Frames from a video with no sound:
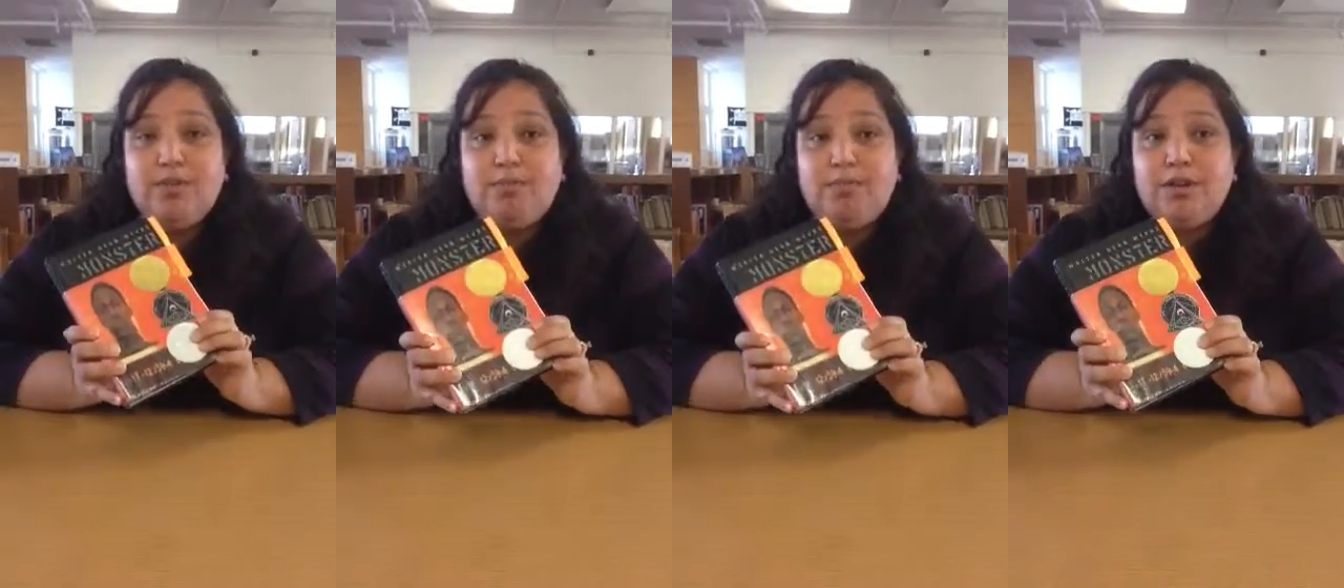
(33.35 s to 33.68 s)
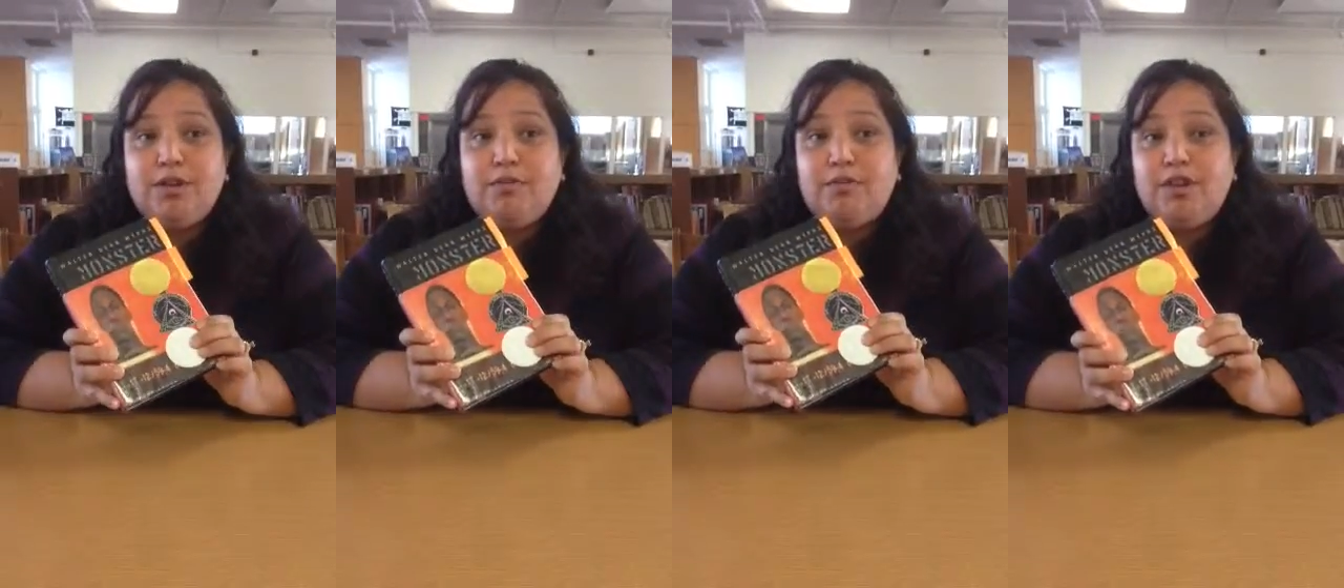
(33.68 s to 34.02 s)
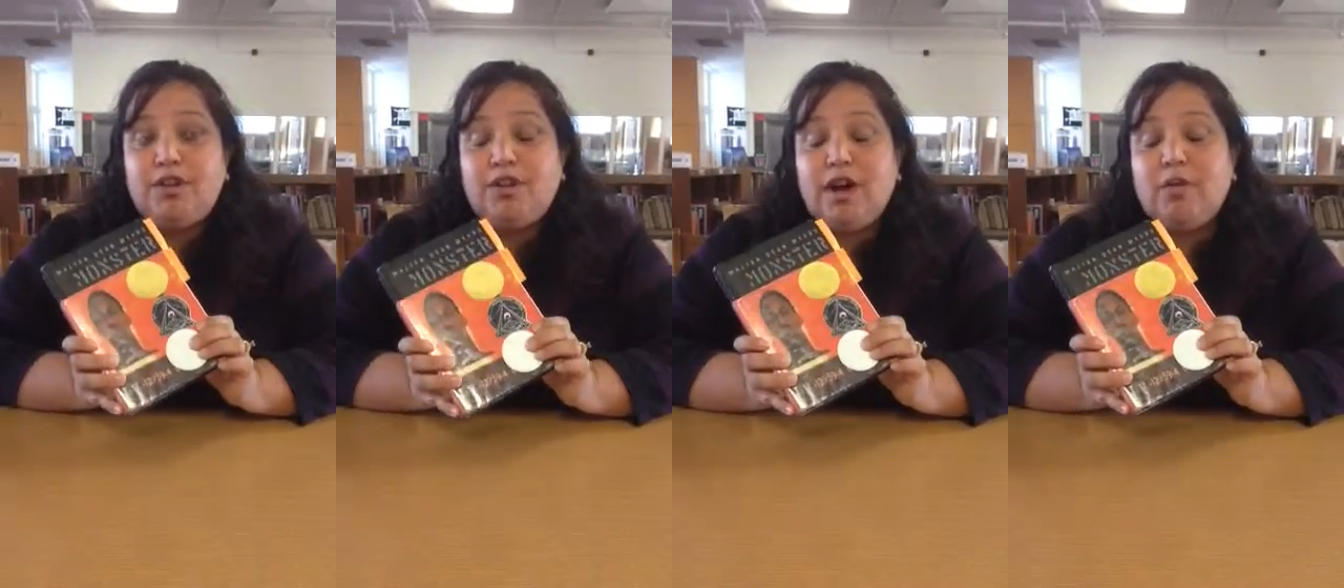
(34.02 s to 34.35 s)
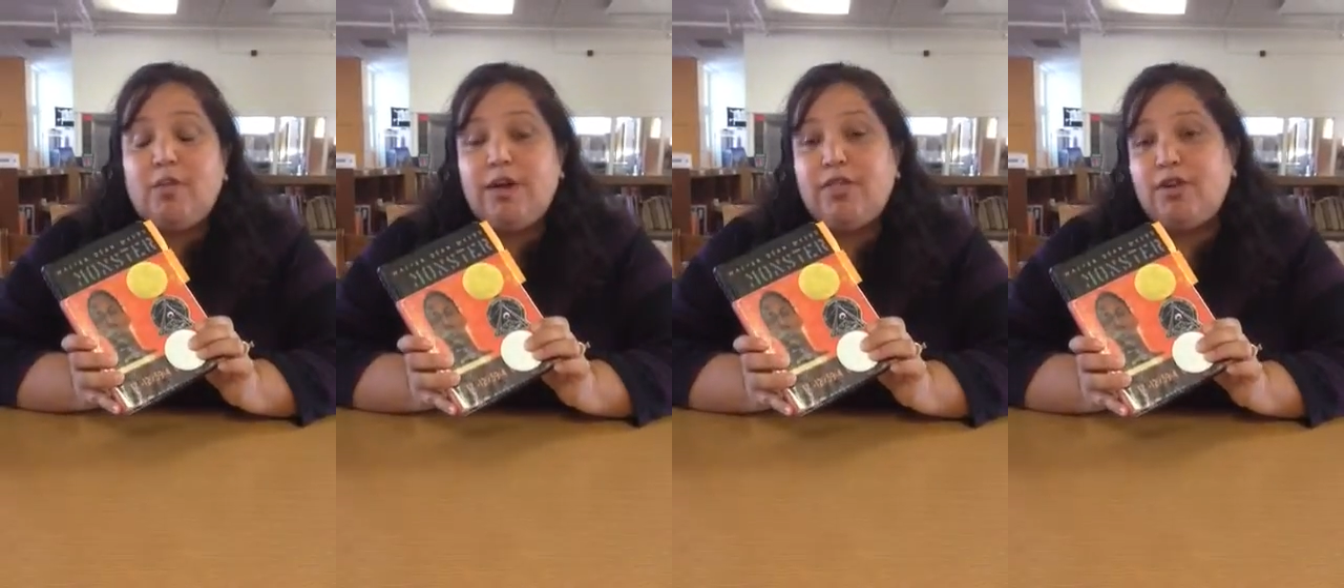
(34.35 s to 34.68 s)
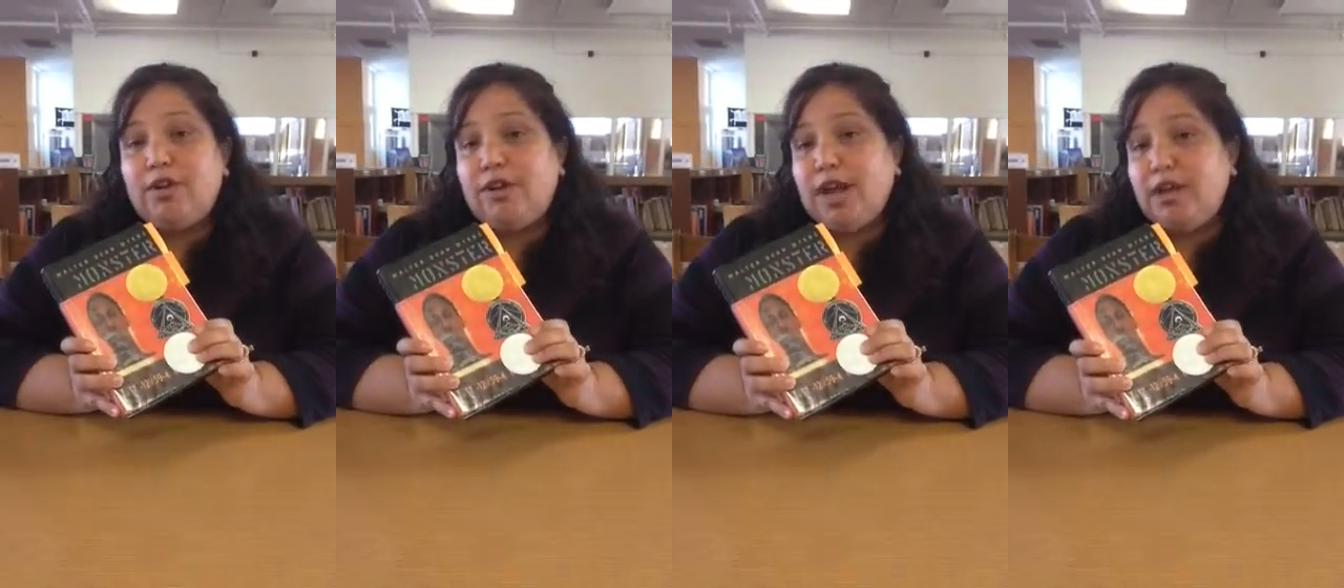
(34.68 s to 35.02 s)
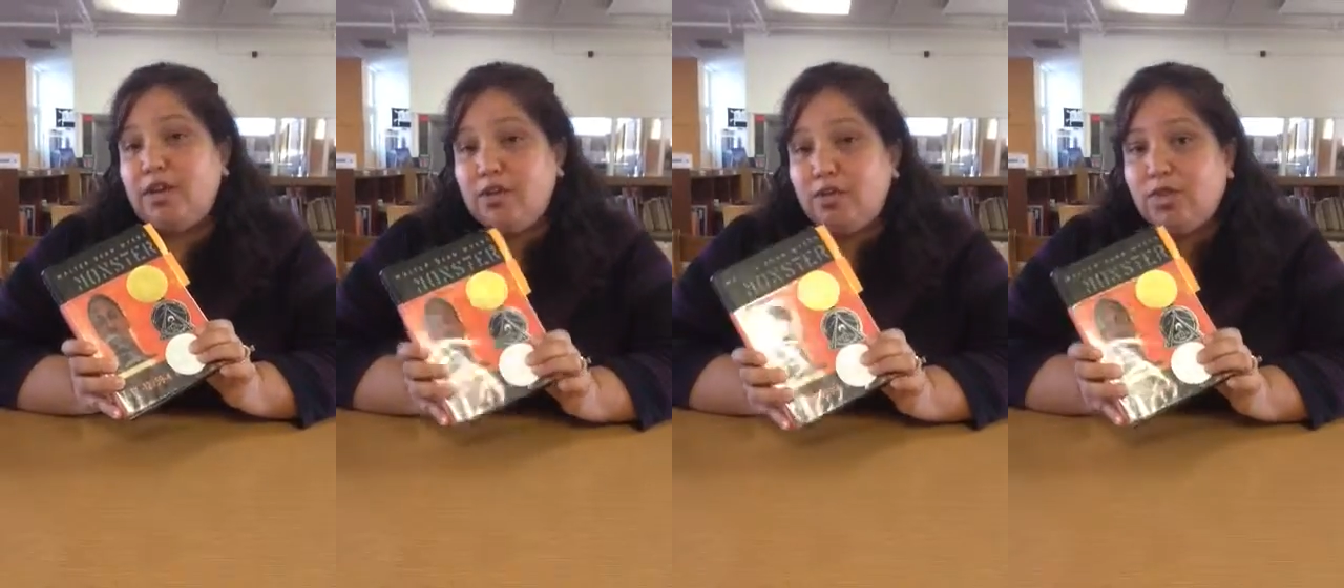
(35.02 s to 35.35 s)
the book to figure out whether or not
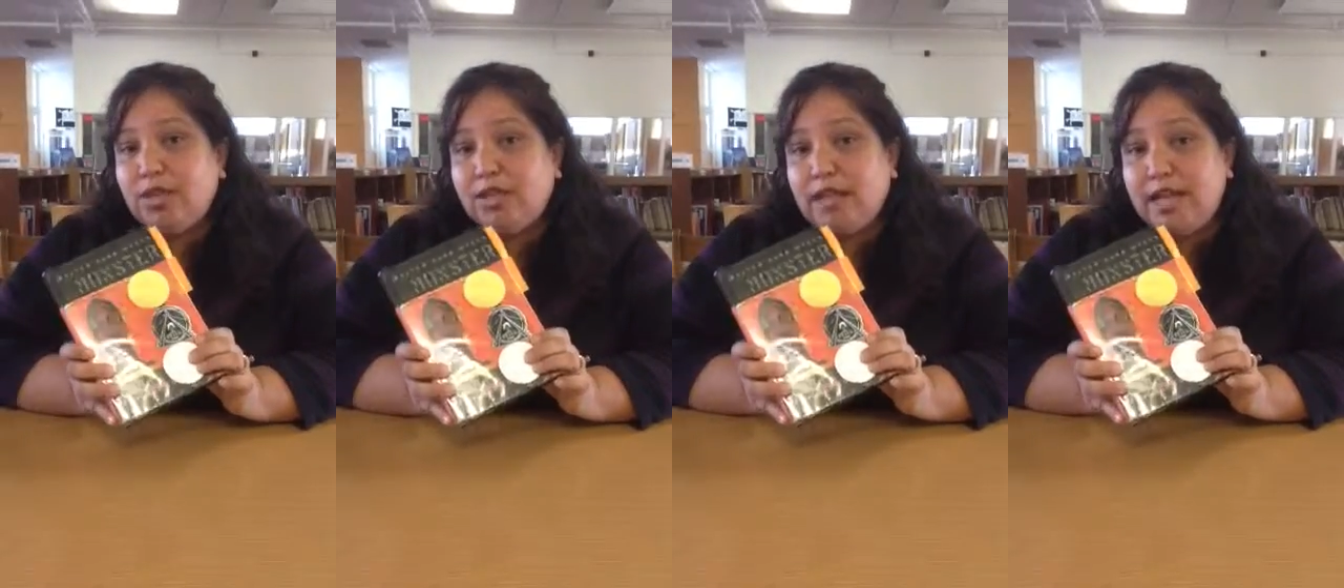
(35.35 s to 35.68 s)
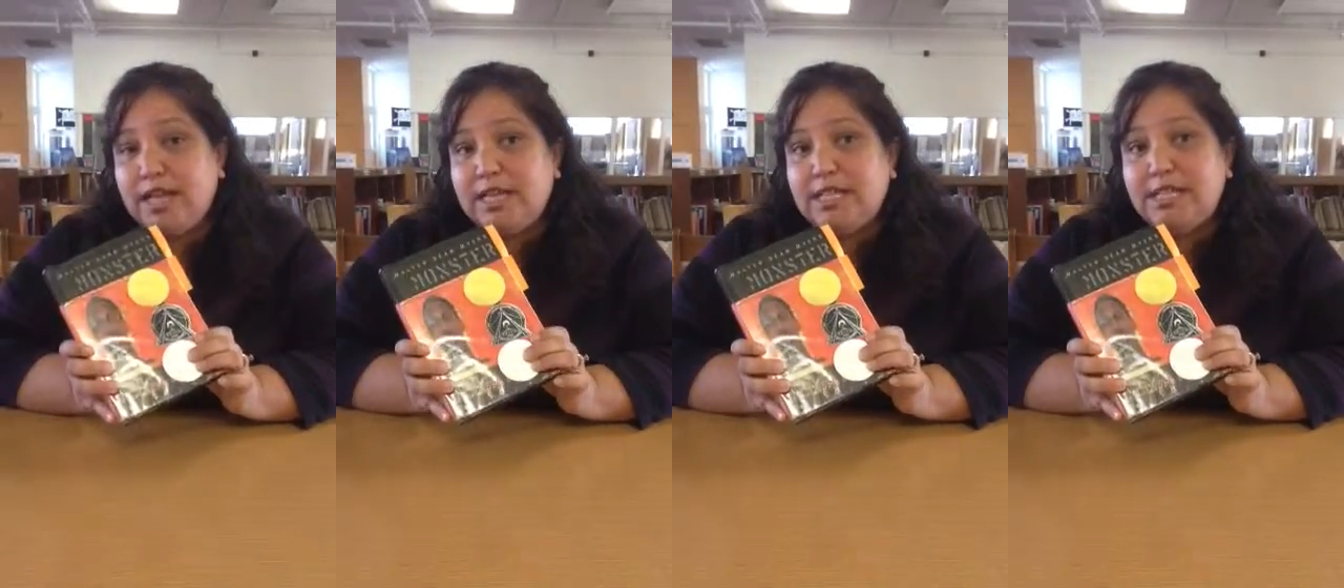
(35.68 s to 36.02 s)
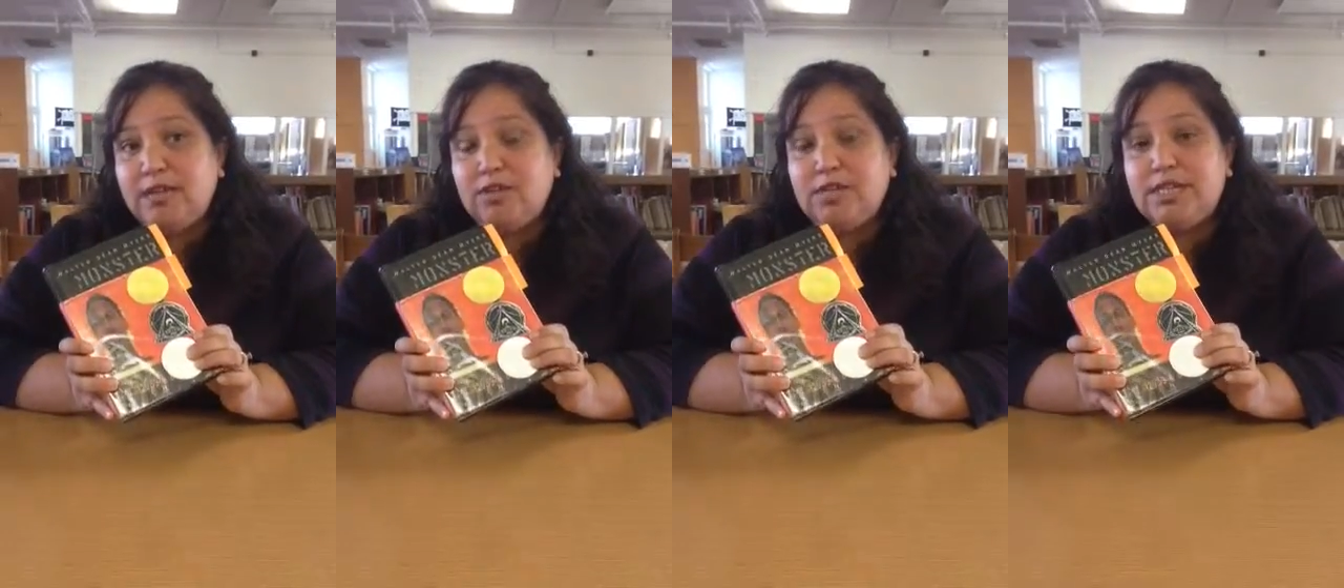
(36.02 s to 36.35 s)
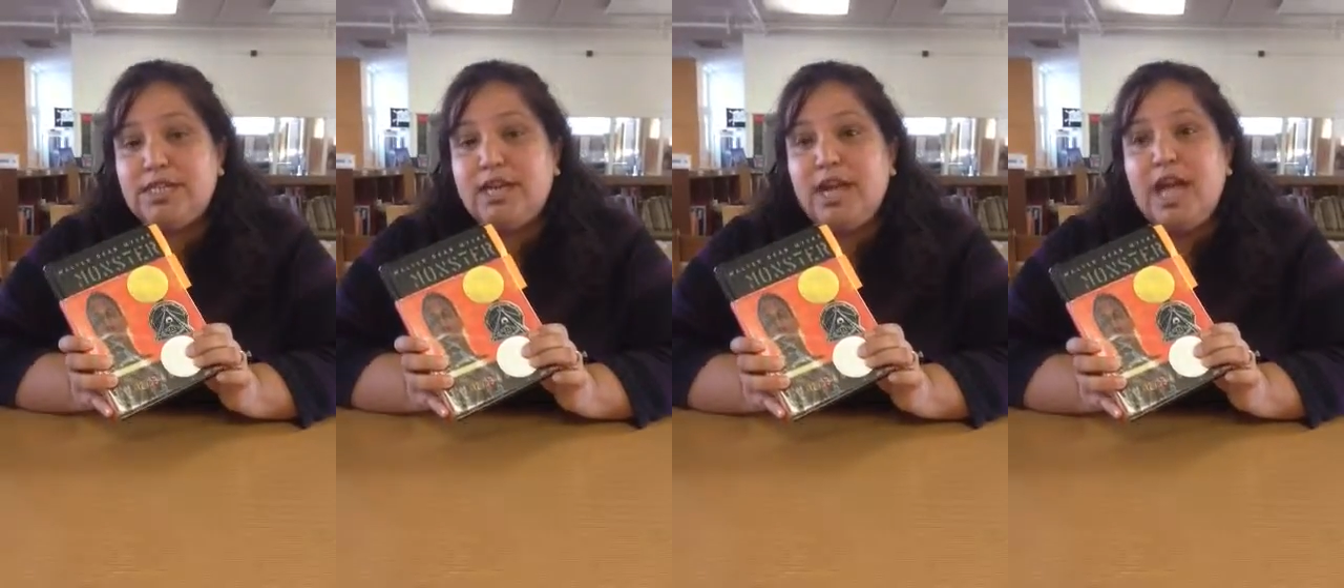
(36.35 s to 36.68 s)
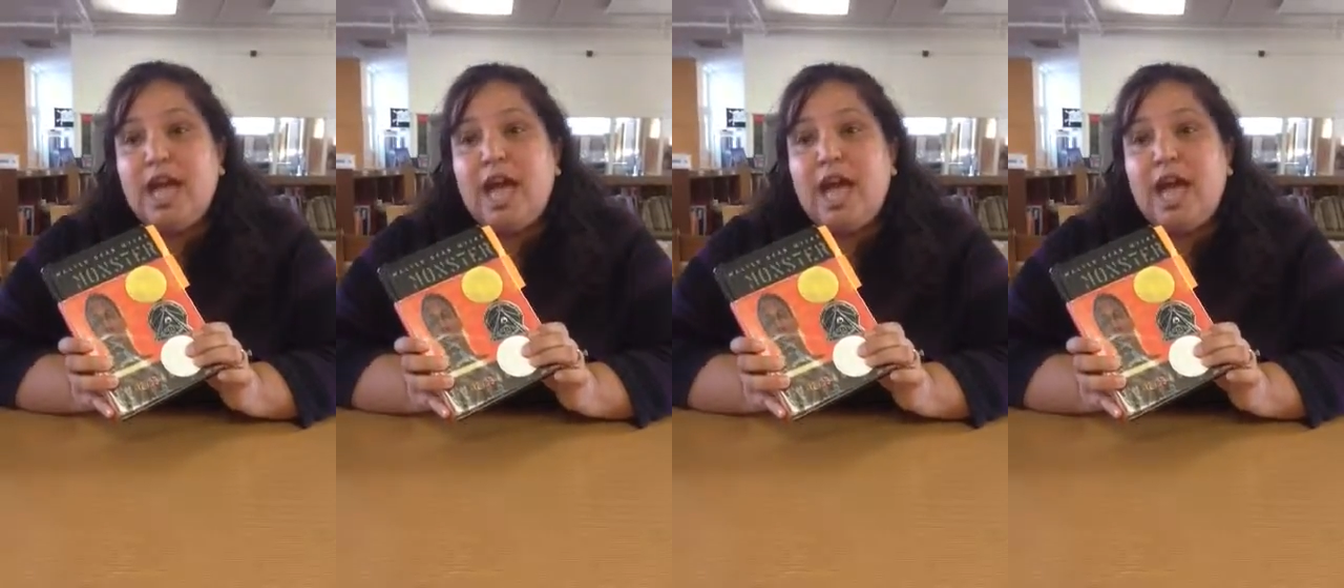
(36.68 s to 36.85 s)
you think that he's guilty,